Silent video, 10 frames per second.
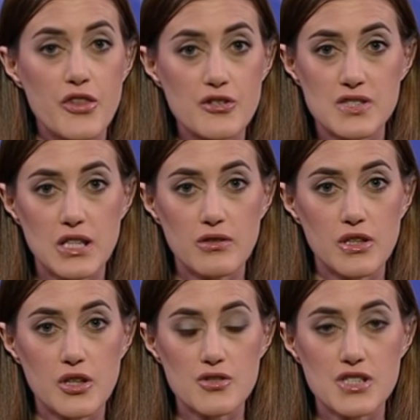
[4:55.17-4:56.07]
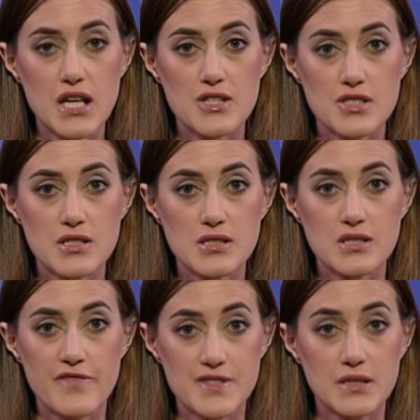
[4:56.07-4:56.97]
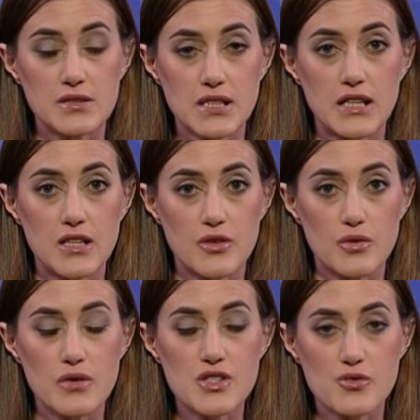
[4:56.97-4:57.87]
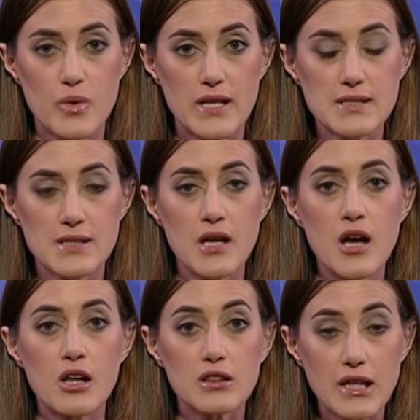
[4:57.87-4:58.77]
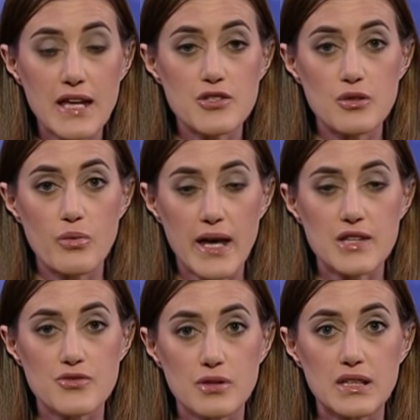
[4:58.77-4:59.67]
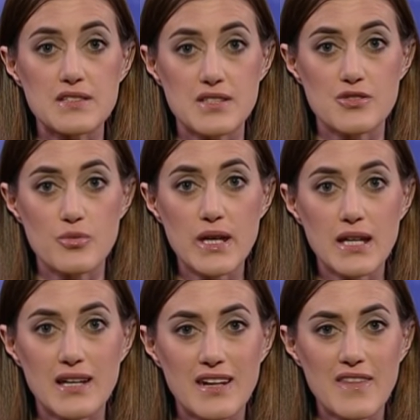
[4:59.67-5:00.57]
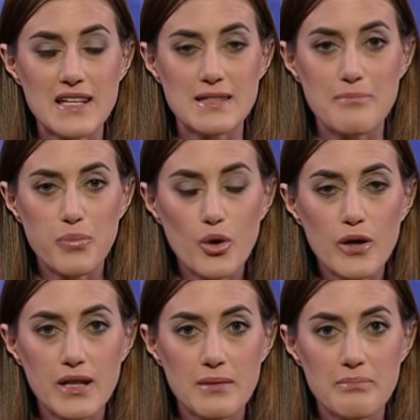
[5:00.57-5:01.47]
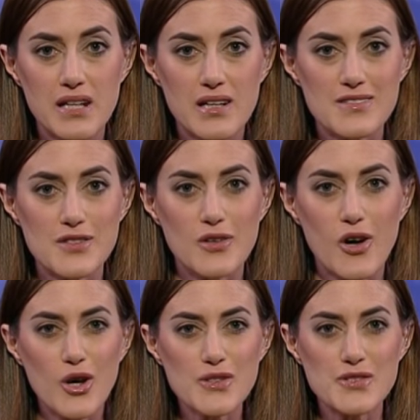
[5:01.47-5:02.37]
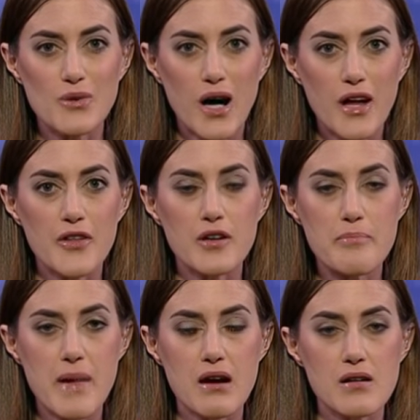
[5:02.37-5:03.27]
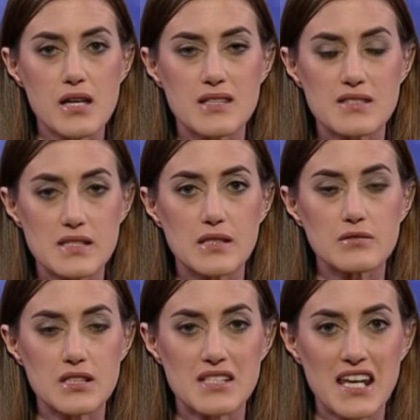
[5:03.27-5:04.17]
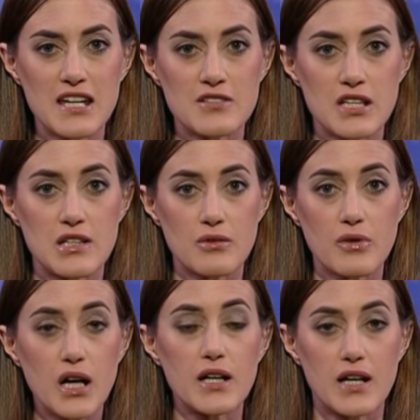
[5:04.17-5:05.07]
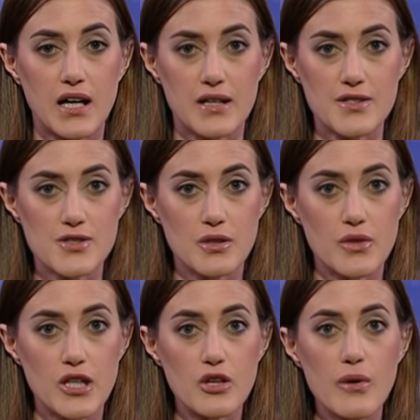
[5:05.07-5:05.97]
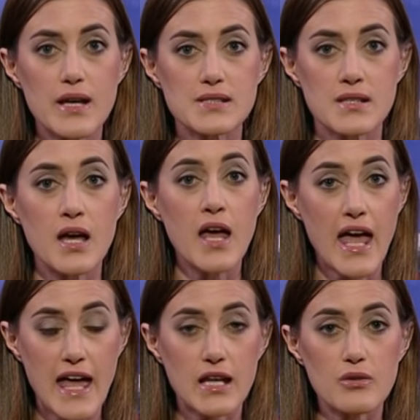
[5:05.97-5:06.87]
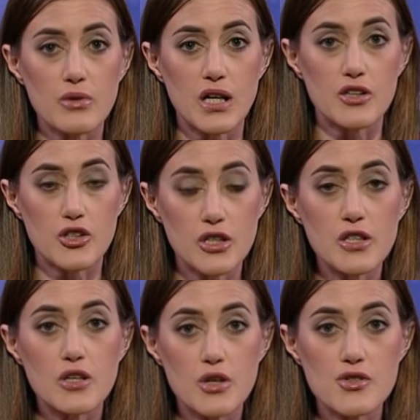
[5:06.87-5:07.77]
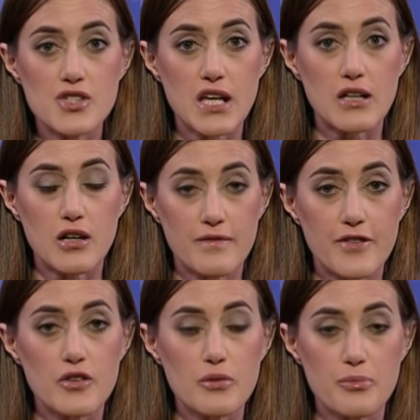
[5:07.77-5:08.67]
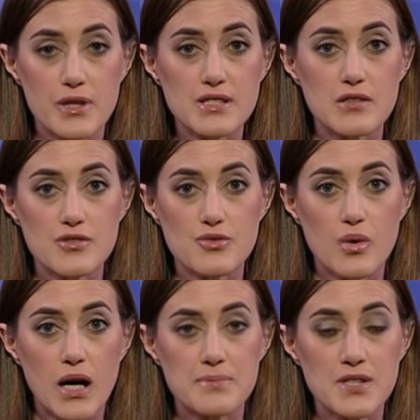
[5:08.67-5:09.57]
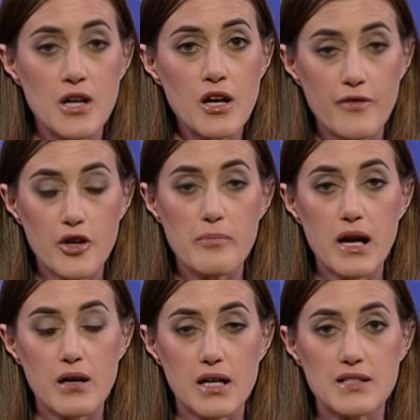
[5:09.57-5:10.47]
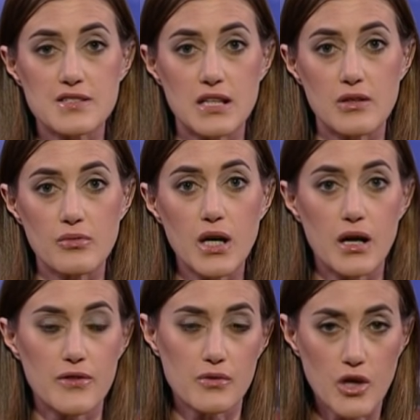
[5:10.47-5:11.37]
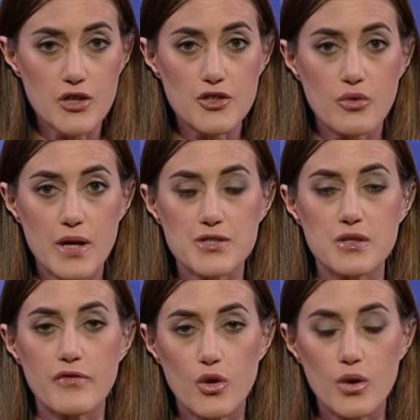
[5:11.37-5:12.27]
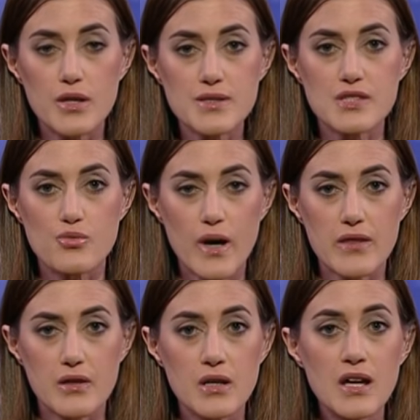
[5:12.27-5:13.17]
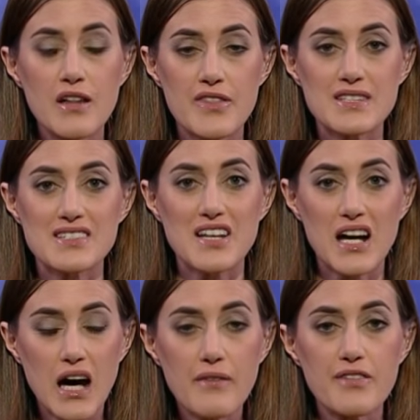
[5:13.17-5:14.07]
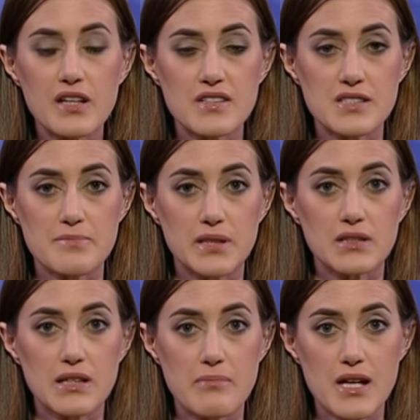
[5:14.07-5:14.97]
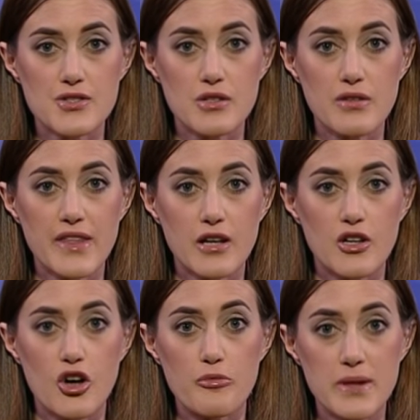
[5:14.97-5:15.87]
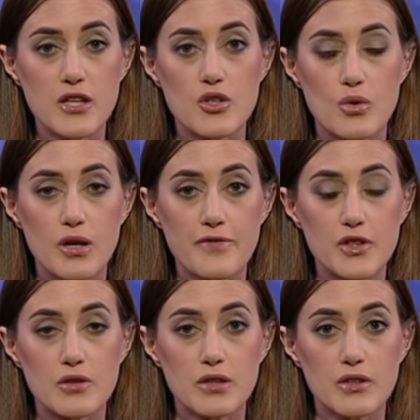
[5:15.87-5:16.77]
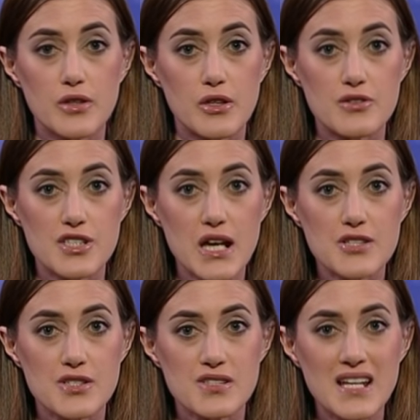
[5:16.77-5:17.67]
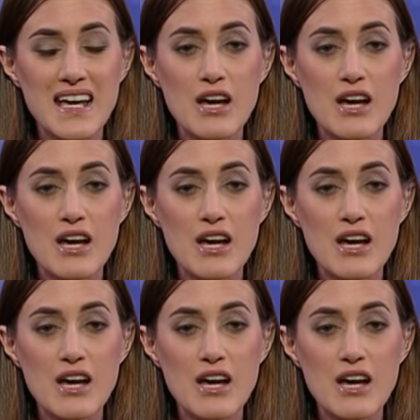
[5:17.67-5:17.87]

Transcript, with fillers: Those secret negotiations, facilitated through the Swiss, led to Wang's release this weekend. And that's important because there also other Americans still detained in Iran, Ana. So the U.S. and Iran could negotiate on further prisoner swaps for Americans in Iran. The larger question, of course, is whether this is a confidence building measure that could open the door for nuclear negotiations.